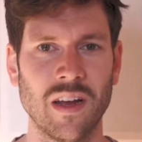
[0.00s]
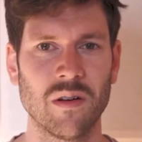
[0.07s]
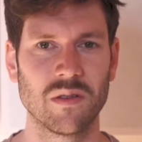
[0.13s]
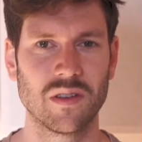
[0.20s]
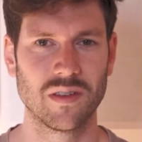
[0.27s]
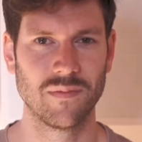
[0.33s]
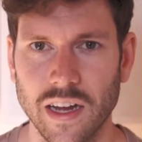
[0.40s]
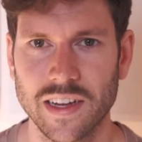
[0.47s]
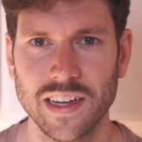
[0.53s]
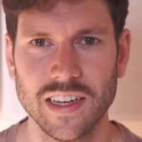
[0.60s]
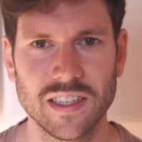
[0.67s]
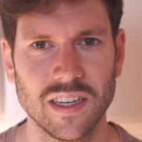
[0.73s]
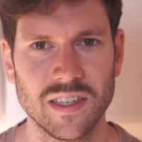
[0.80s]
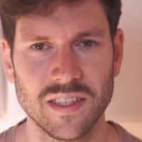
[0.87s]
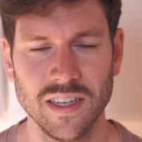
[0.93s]
out. I
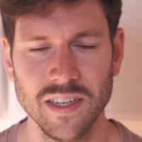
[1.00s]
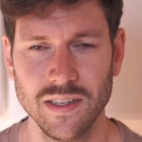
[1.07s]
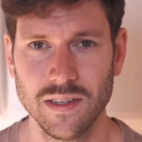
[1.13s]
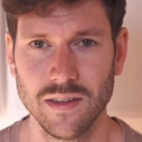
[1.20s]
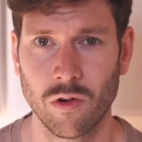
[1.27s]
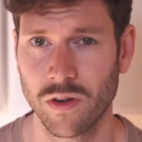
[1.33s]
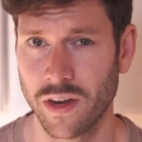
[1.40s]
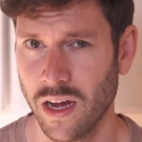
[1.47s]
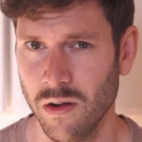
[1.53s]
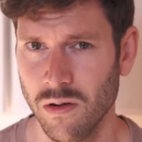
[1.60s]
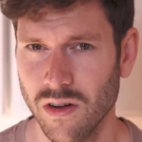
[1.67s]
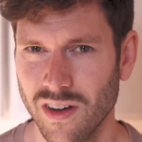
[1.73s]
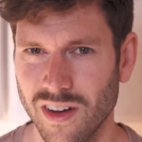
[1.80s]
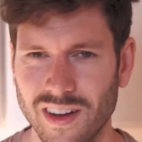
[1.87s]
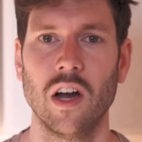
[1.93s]
guess that's it for now.